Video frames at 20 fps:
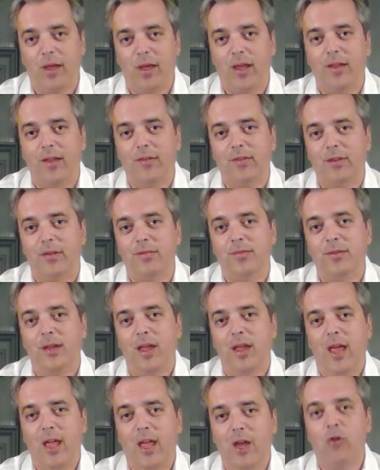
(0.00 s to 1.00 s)
ways of
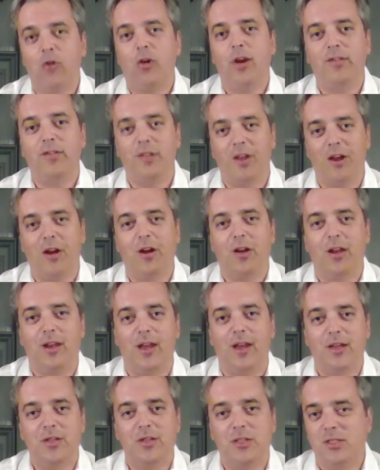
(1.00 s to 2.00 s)
increasing our
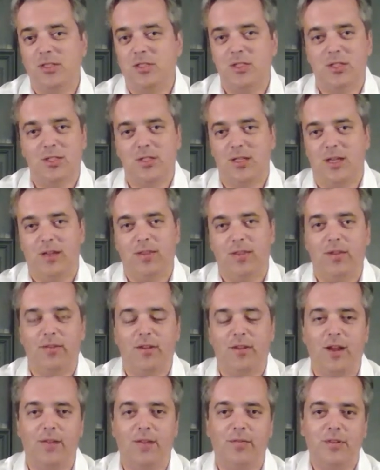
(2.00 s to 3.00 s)
connections, just like this
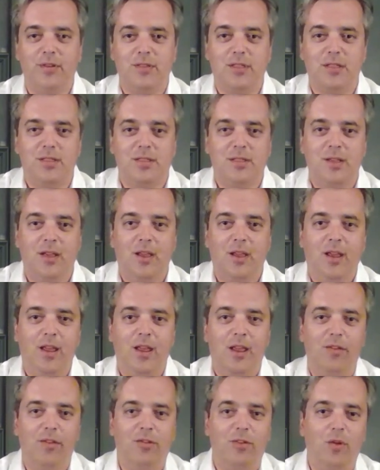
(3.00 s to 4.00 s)
conference
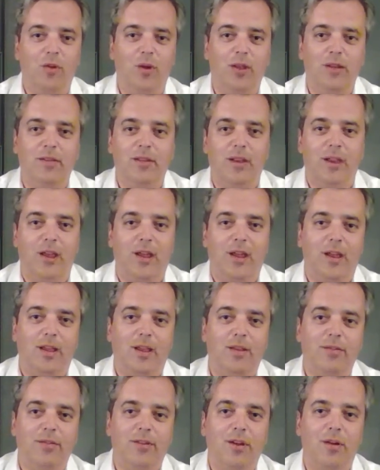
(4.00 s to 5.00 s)
is doing today.
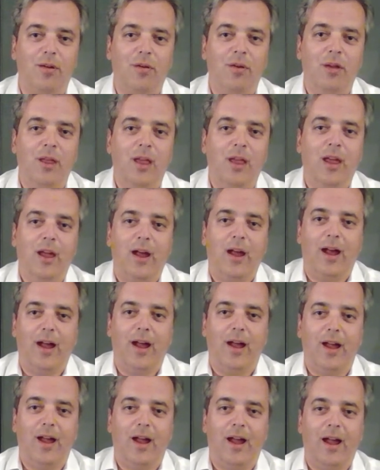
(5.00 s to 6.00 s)
So
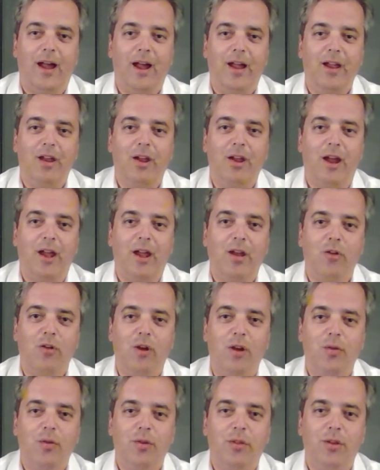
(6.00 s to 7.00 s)
I
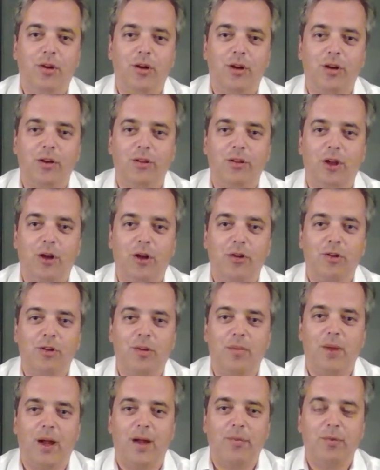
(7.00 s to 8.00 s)
agree with your
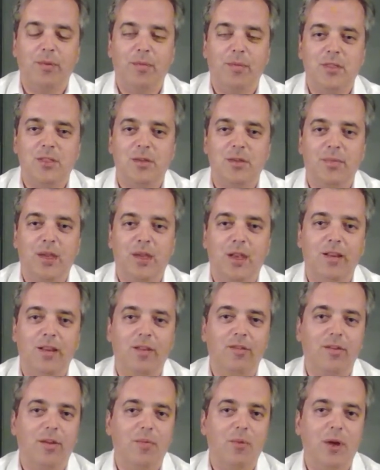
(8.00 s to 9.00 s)
long-term optimism. And in
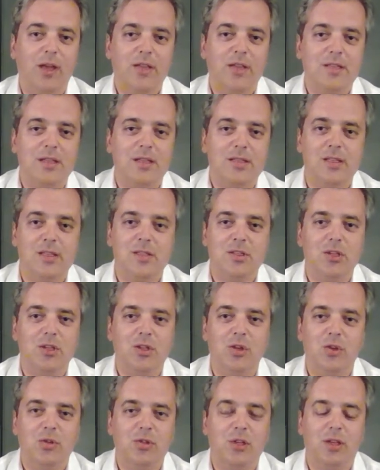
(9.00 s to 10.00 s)
some ways, as
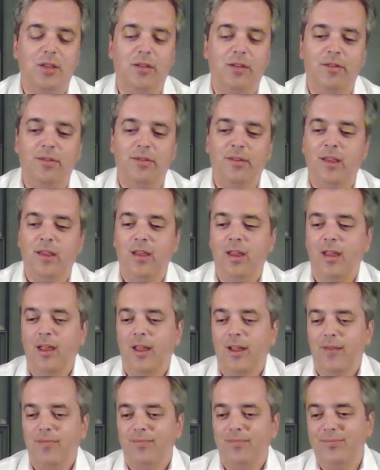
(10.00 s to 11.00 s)
institutions,
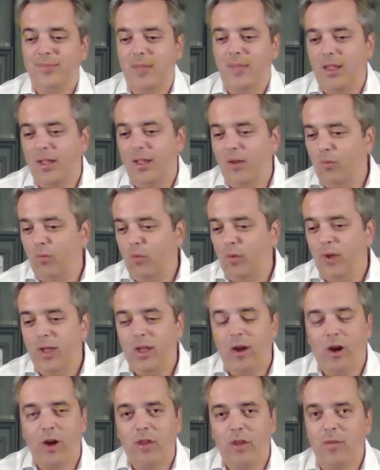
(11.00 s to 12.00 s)
we
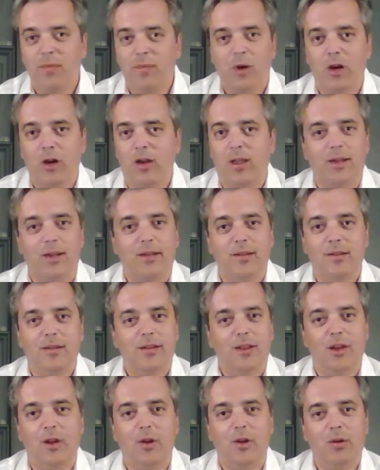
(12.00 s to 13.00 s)
are the market,
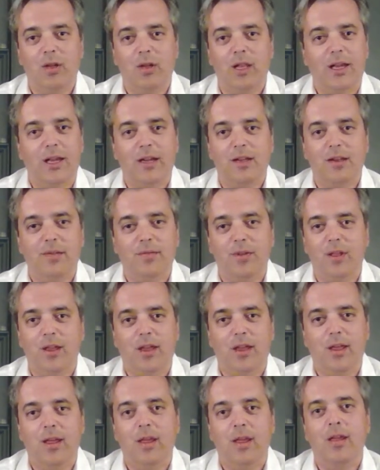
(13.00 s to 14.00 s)
you know,
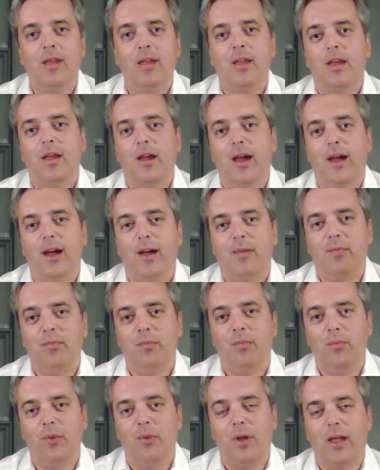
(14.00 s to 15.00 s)
collectively,
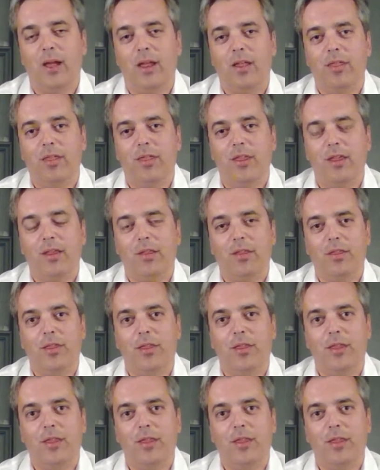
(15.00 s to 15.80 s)
the